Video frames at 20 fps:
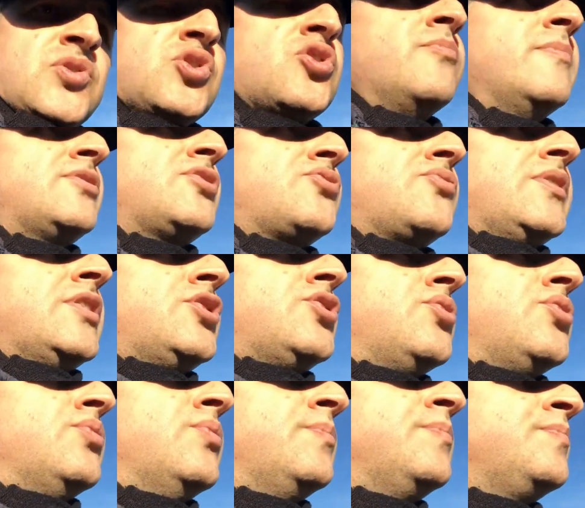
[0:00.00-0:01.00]
who
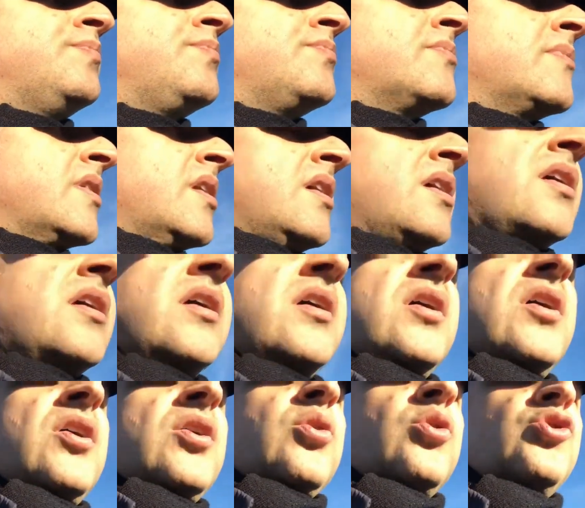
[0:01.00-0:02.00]
mistreat you,
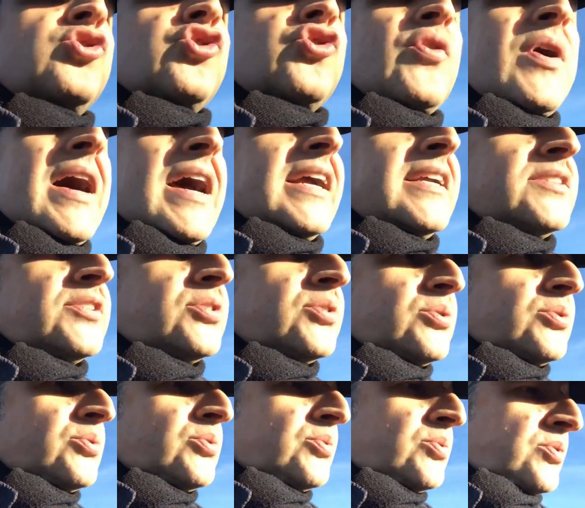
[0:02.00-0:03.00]
who try
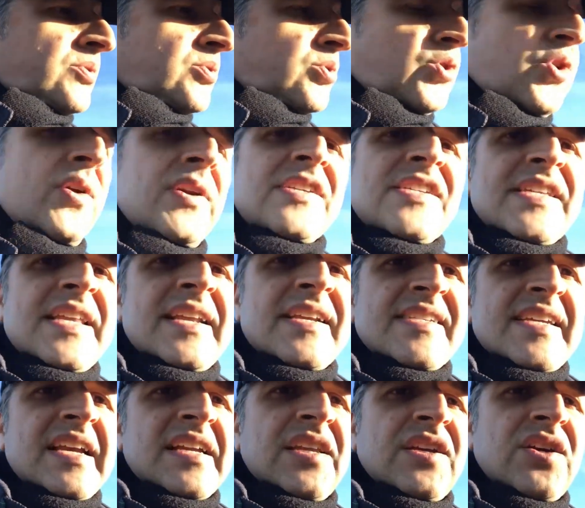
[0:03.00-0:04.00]
to, who don't understand
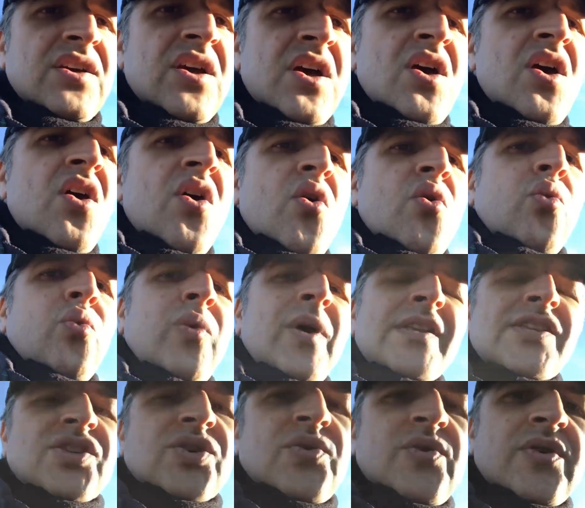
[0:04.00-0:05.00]
exactly
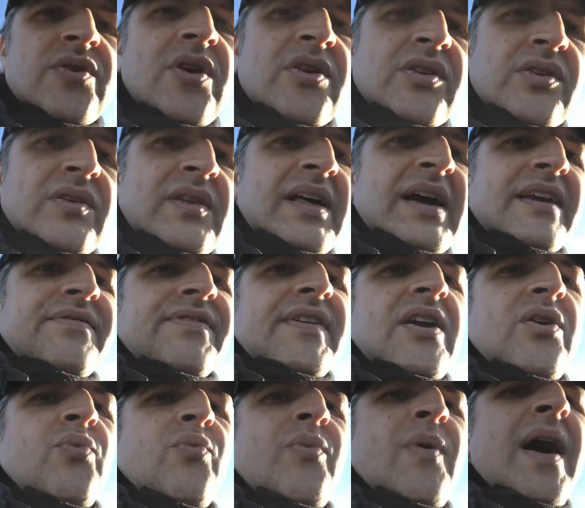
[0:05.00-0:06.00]
what's going on in your life
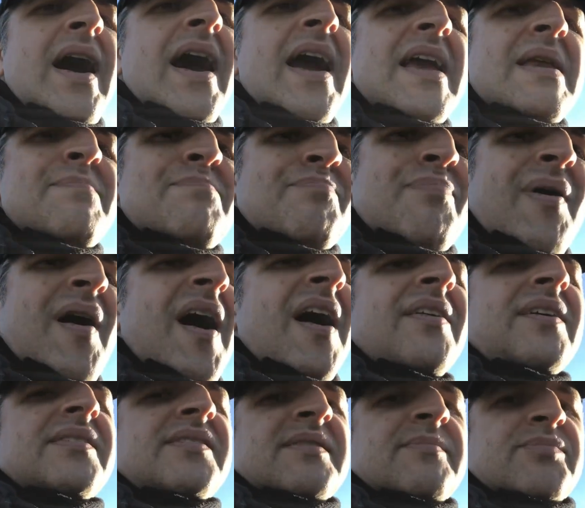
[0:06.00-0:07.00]
and why it
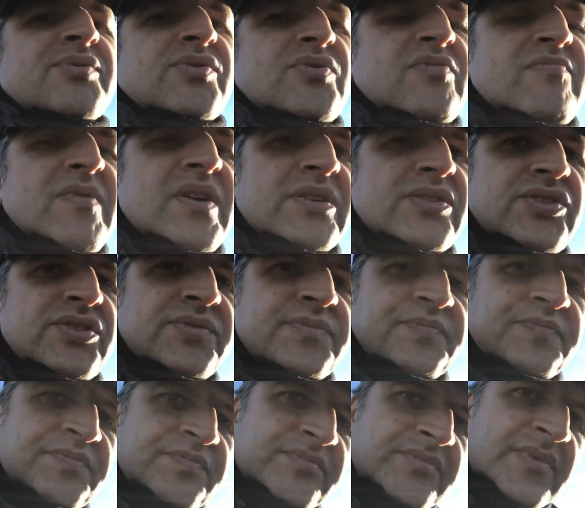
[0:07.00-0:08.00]
bothers them so much,
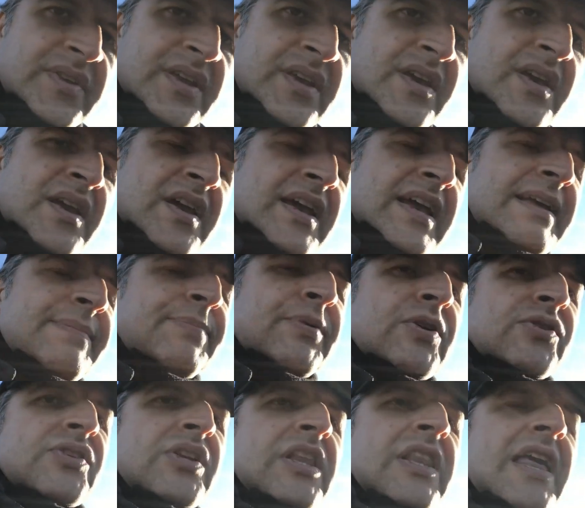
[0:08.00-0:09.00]
it's
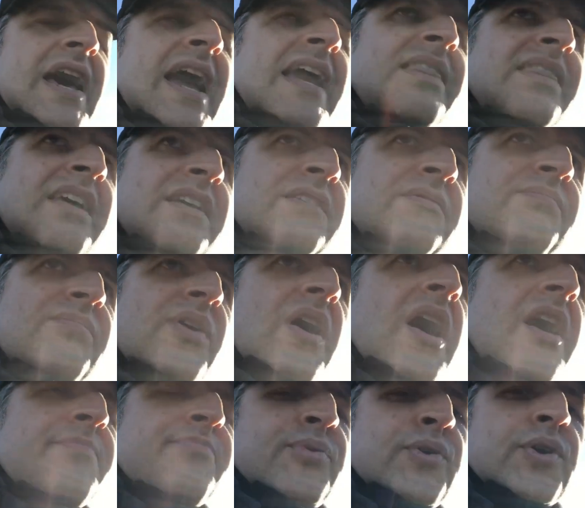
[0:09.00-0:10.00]
because the light that
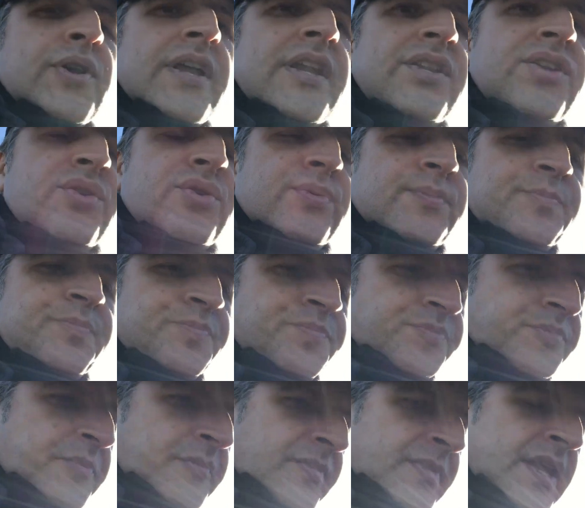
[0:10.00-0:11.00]
God put in you
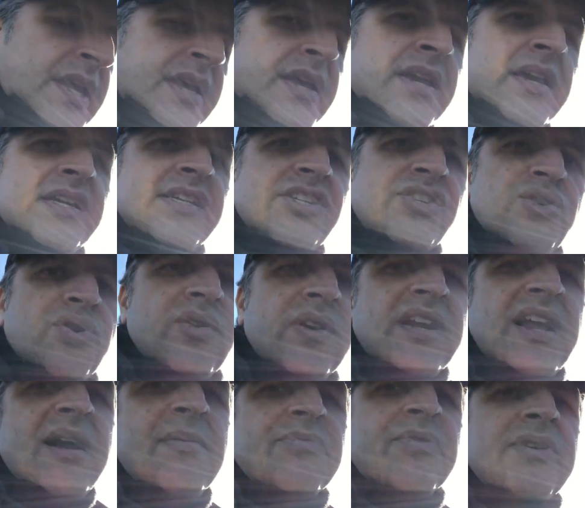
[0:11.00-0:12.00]
is
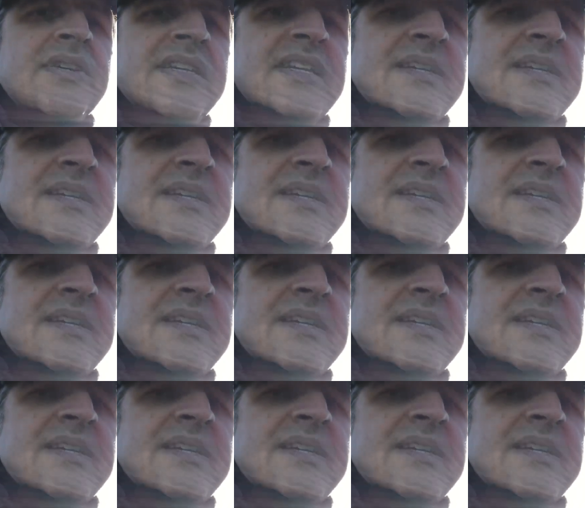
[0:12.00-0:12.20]
stirring up their